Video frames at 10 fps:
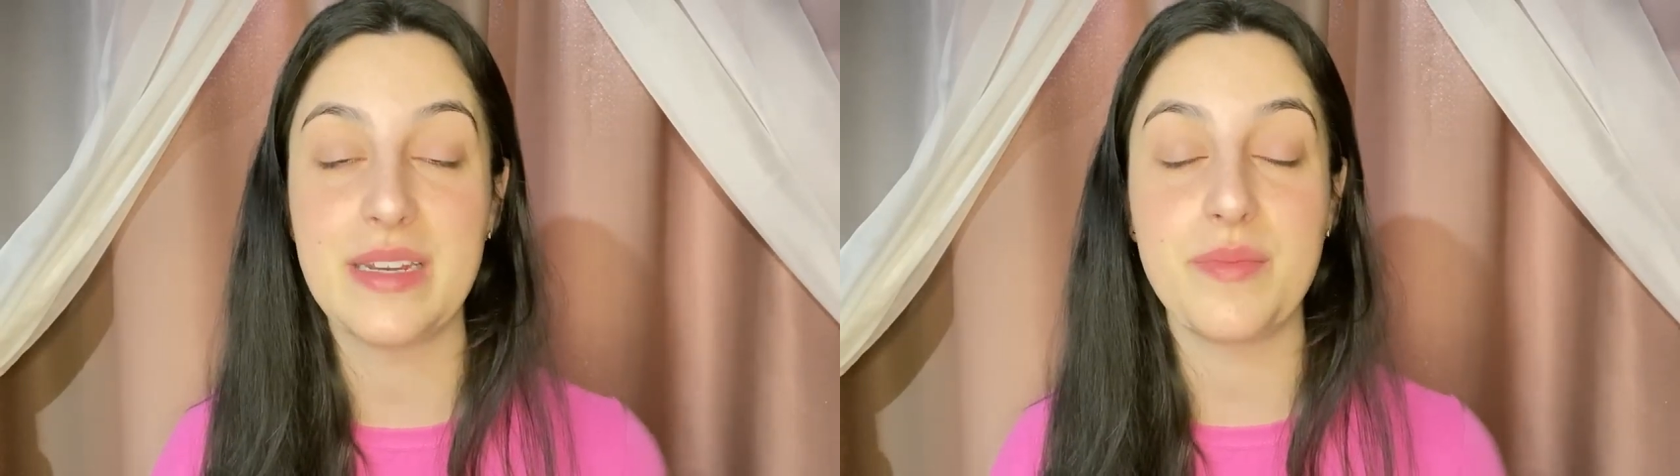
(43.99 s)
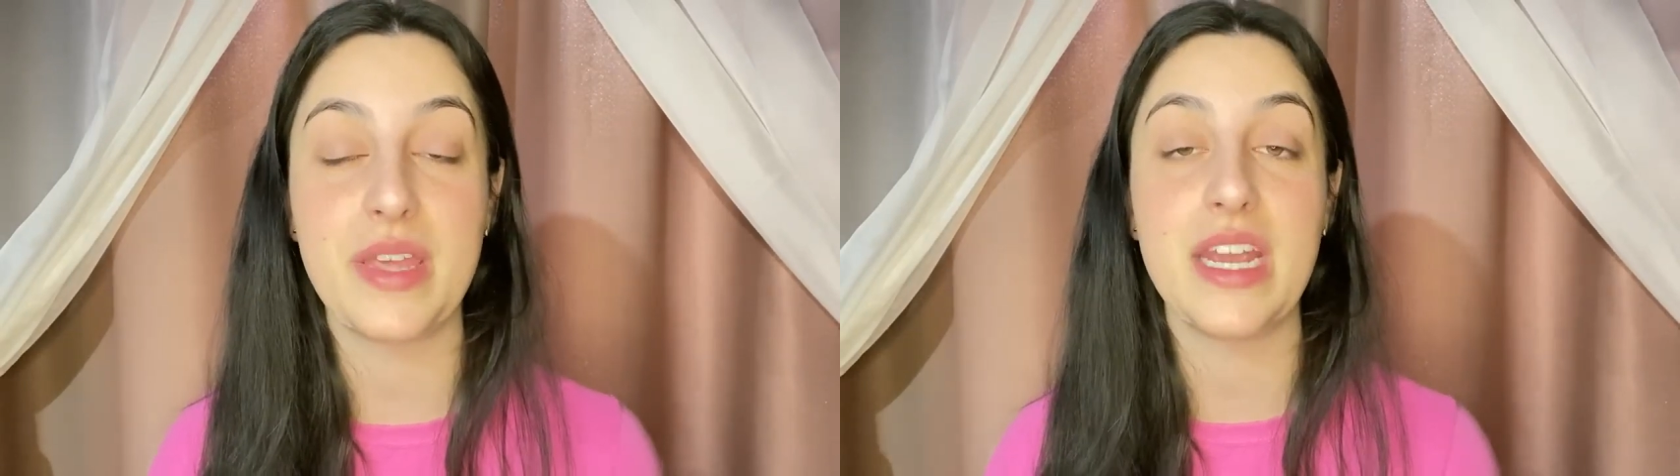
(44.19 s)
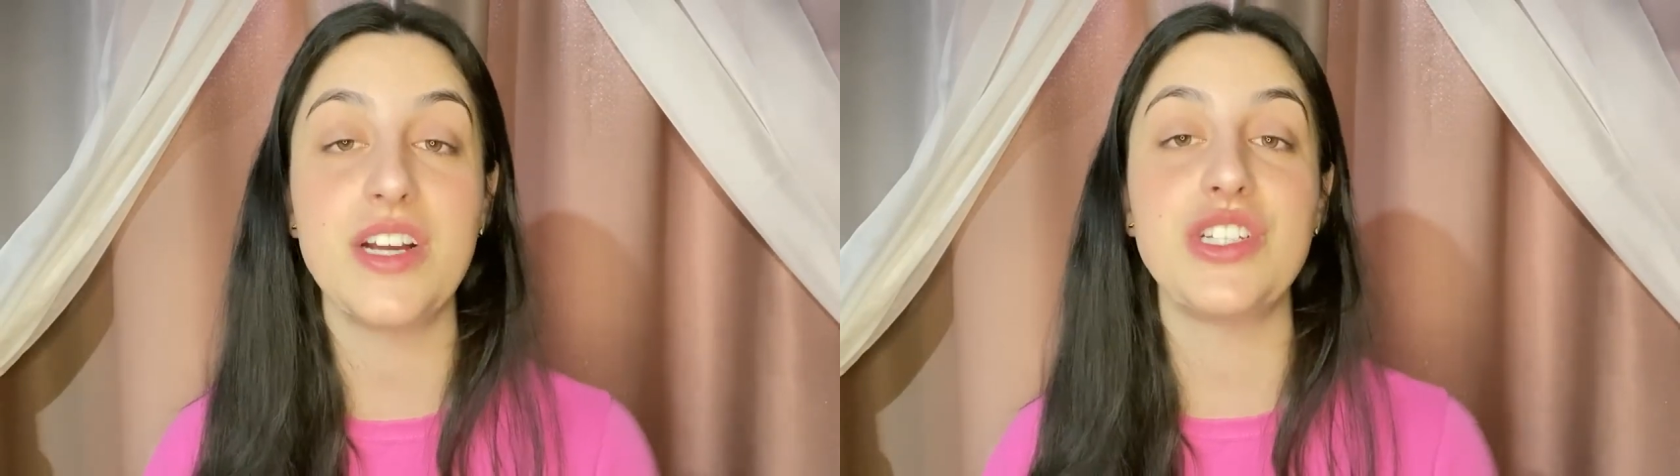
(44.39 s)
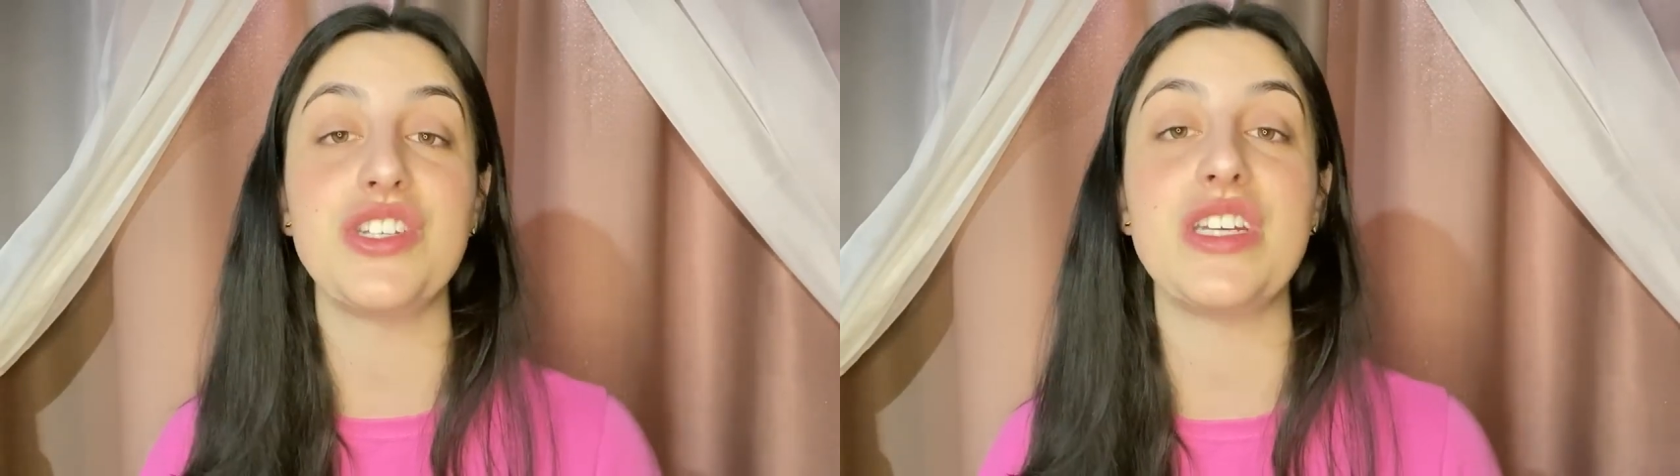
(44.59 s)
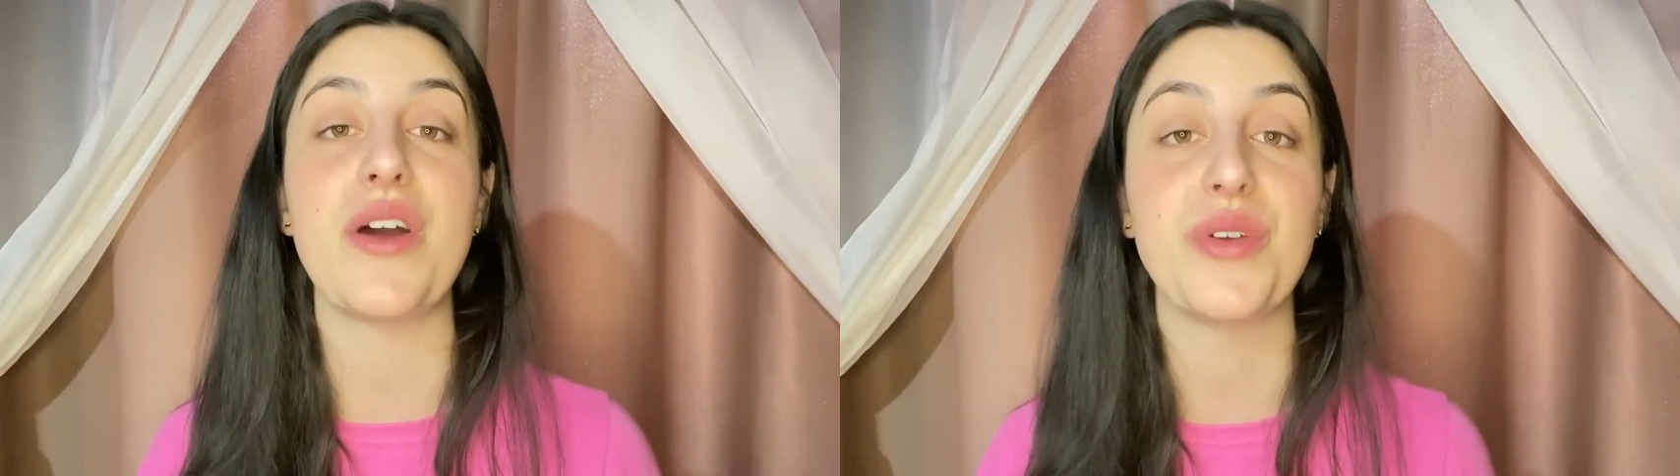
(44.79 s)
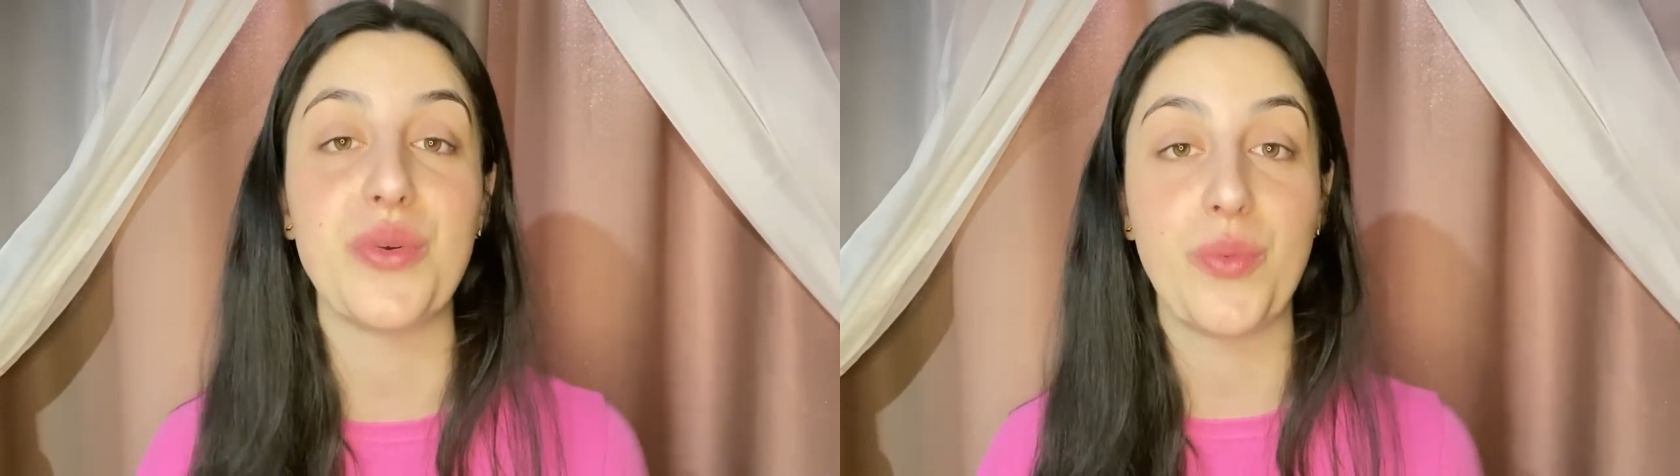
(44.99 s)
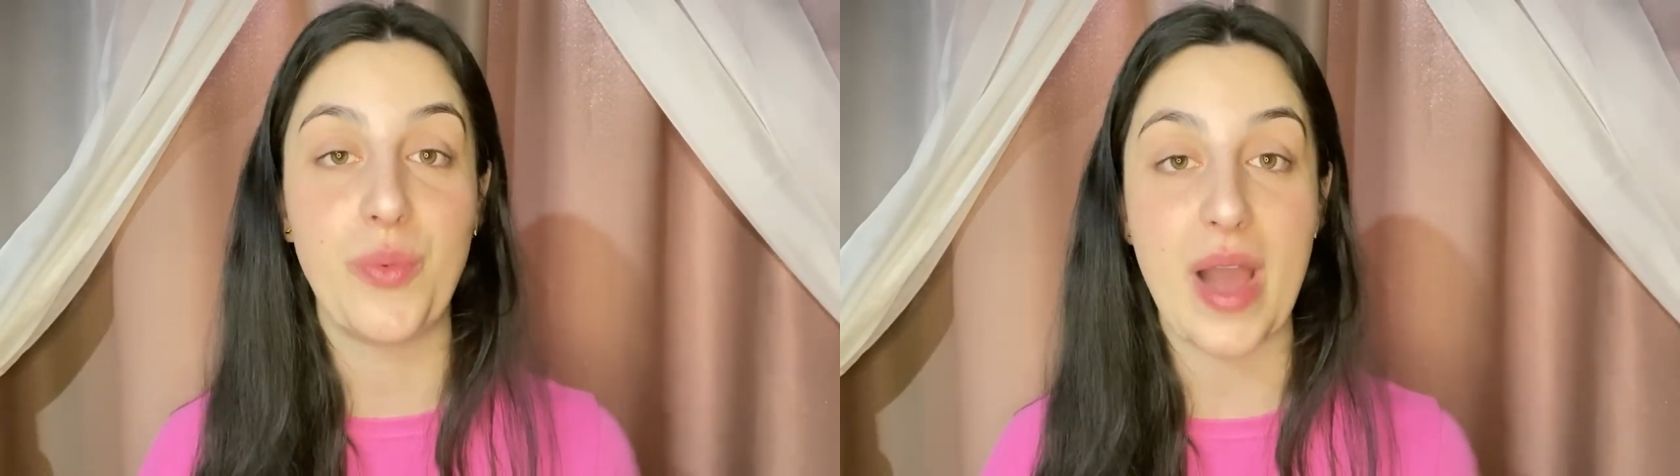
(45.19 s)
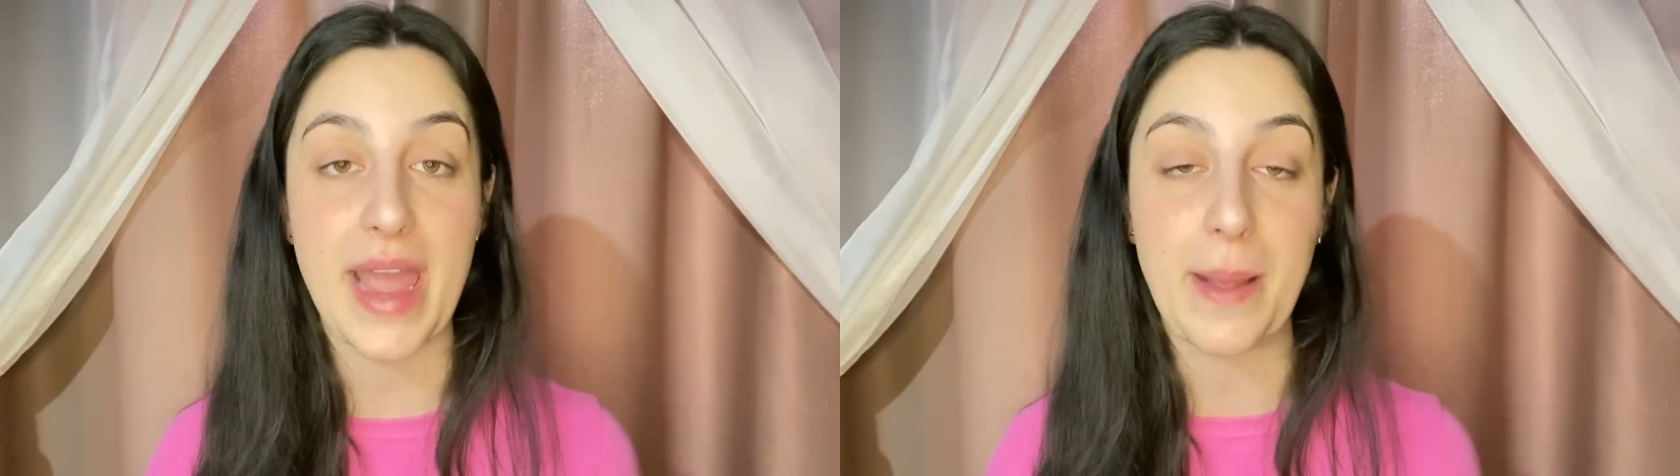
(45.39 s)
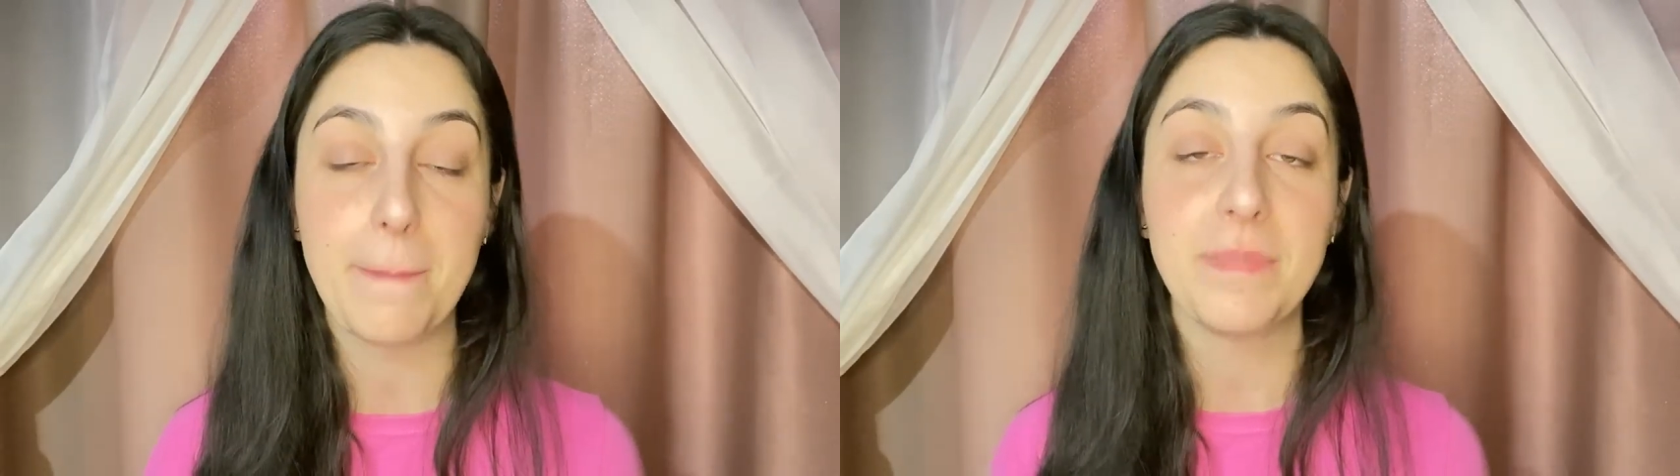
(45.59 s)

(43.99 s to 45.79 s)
and I'm here to tell you why.